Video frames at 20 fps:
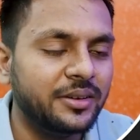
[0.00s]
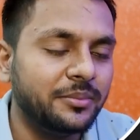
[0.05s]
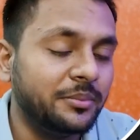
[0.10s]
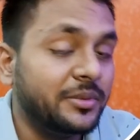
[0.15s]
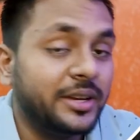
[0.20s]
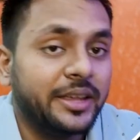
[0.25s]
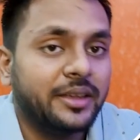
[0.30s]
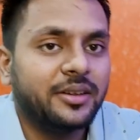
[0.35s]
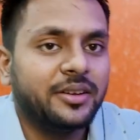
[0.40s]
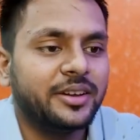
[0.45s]

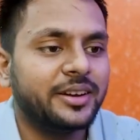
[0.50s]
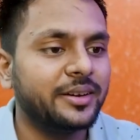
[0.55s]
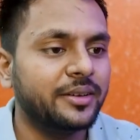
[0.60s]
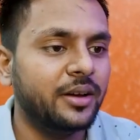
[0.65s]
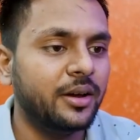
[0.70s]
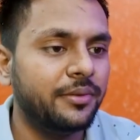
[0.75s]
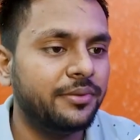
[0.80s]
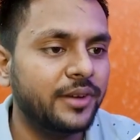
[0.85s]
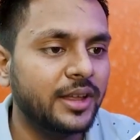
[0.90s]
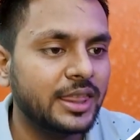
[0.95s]
like
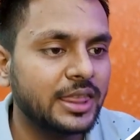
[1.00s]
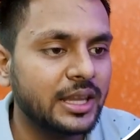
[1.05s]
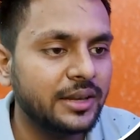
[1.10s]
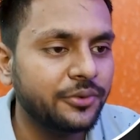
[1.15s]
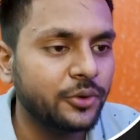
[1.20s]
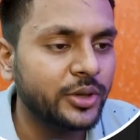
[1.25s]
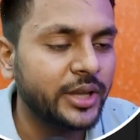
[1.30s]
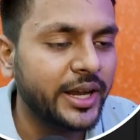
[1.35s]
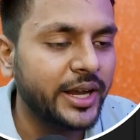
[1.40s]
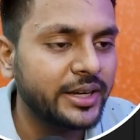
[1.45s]
a function
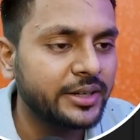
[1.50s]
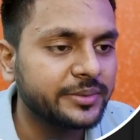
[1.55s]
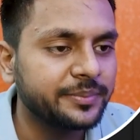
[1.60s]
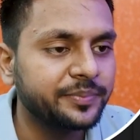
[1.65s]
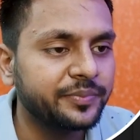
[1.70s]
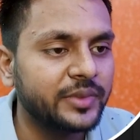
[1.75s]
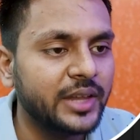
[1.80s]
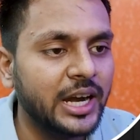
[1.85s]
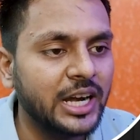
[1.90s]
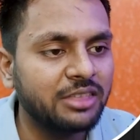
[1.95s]
for that.
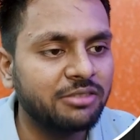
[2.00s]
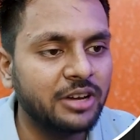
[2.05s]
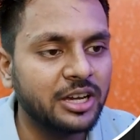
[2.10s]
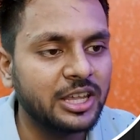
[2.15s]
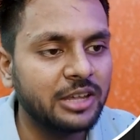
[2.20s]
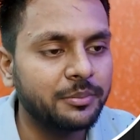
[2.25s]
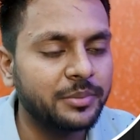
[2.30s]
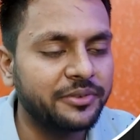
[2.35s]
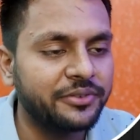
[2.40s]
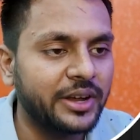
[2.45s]
That's
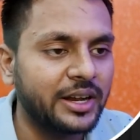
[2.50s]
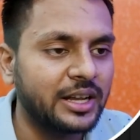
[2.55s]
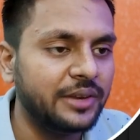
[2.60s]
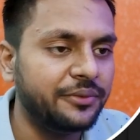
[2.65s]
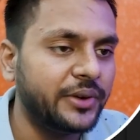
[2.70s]
working perfectly